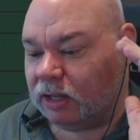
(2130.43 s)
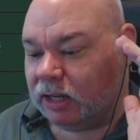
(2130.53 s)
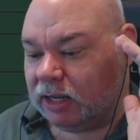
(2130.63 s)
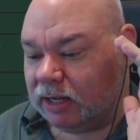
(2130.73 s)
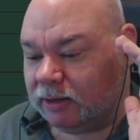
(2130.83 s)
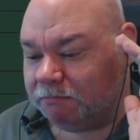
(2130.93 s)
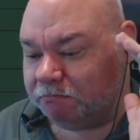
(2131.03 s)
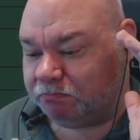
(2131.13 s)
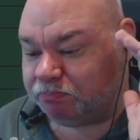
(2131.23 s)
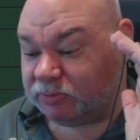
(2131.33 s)

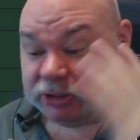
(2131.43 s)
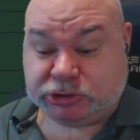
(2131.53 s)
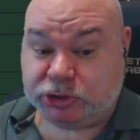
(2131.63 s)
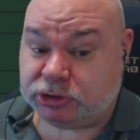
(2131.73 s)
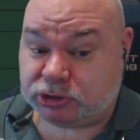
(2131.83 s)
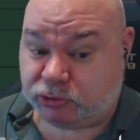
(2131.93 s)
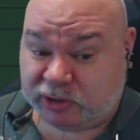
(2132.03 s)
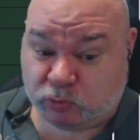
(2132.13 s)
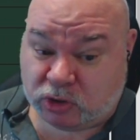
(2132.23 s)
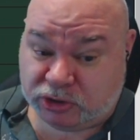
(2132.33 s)
Because you can
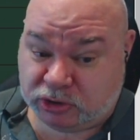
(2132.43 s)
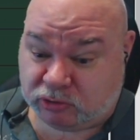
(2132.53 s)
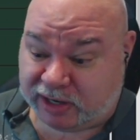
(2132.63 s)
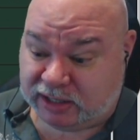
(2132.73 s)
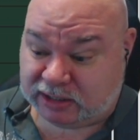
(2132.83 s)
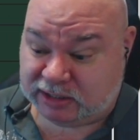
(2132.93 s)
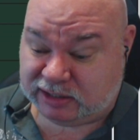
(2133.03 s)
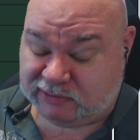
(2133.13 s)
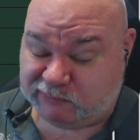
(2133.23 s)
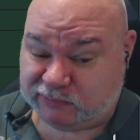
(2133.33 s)
crit while you Great
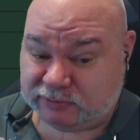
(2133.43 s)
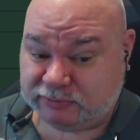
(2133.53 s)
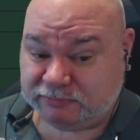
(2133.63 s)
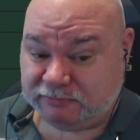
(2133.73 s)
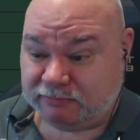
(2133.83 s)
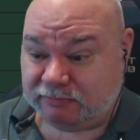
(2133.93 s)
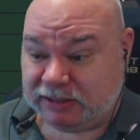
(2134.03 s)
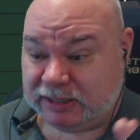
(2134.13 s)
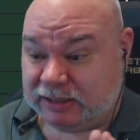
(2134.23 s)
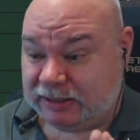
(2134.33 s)
Cleave.
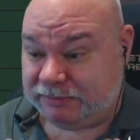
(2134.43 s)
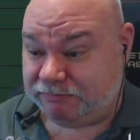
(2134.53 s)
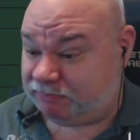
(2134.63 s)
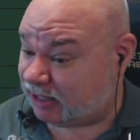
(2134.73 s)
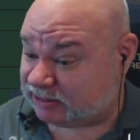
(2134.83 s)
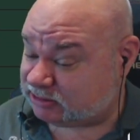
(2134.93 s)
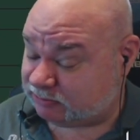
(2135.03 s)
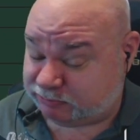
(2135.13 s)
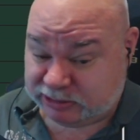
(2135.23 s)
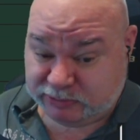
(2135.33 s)
That's
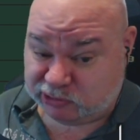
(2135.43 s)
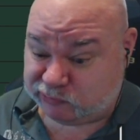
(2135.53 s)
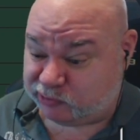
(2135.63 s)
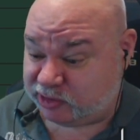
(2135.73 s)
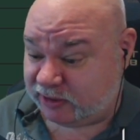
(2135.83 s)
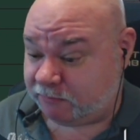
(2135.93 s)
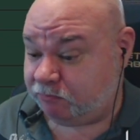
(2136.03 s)
the beautiful thing.